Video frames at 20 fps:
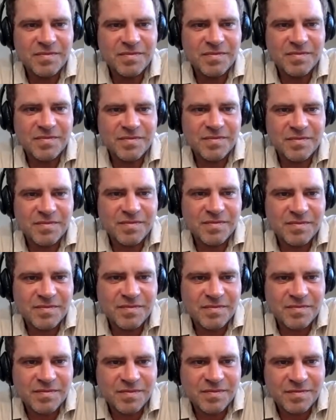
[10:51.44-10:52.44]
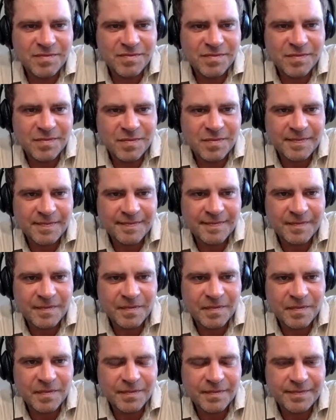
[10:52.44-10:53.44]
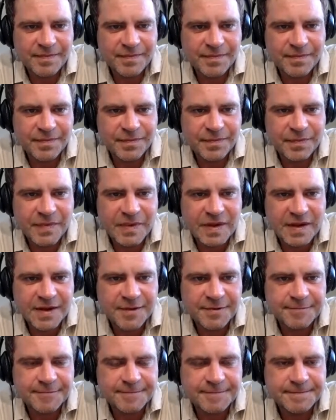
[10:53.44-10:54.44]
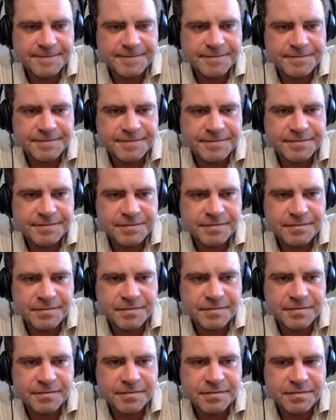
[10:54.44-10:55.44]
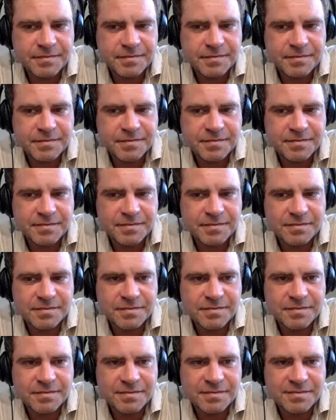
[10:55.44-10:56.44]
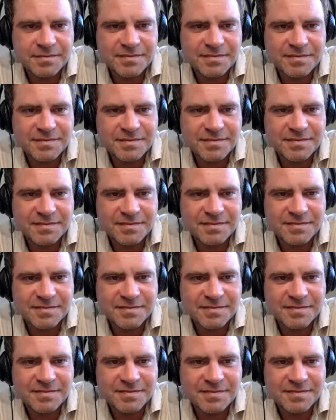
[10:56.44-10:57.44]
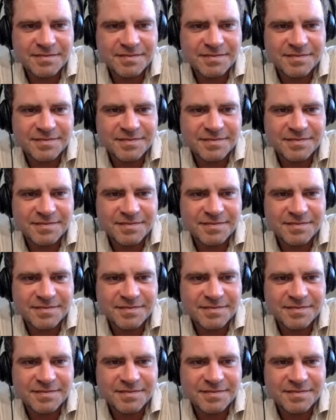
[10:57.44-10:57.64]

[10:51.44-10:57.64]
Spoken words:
[no speech]